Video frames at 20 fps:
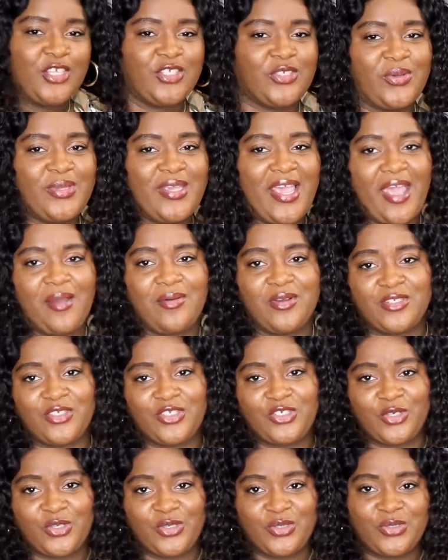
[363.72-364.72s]
so yeah I'm going
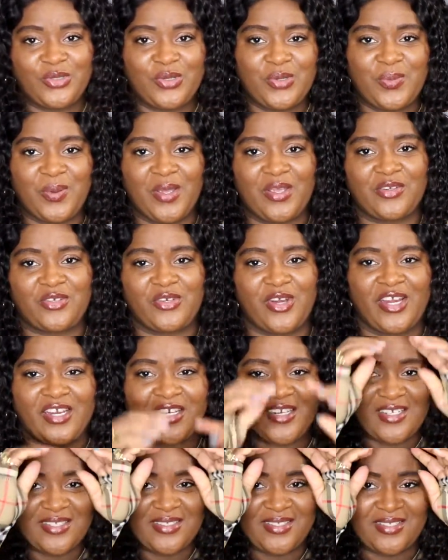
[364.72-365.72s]
to show you two pair of
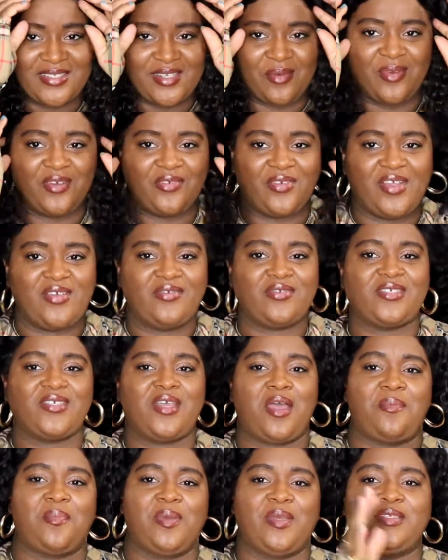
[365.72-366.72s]
trainers these are my favorites
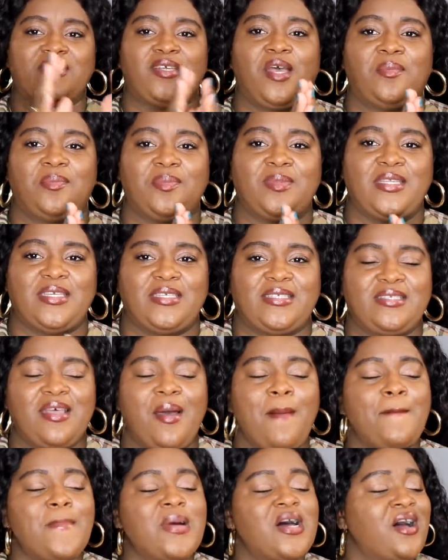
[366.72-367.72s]
that I picked up this
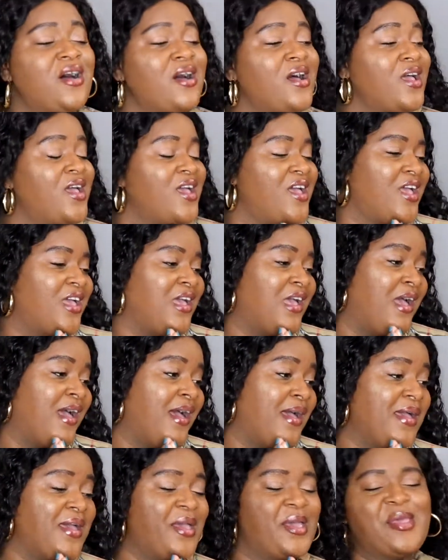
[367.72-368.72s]
summer
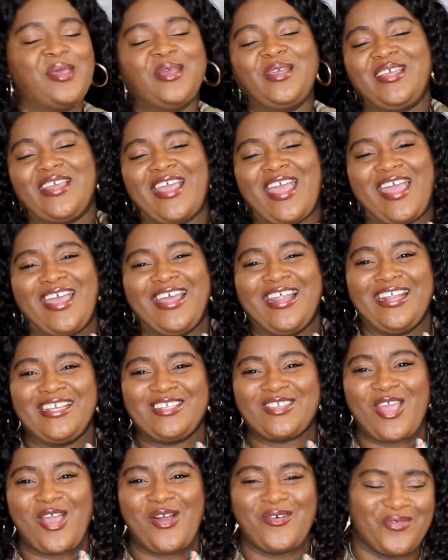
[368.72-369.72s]
uh, yeah
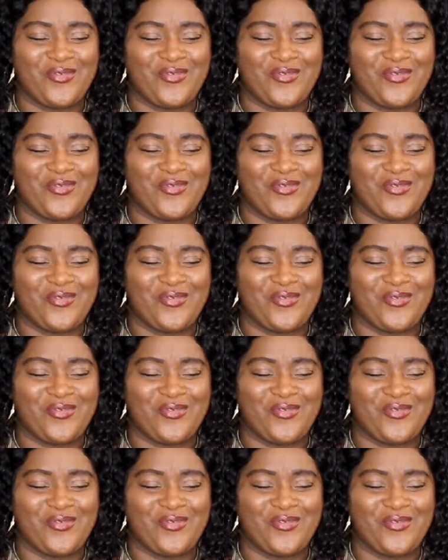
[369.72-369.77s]
let's get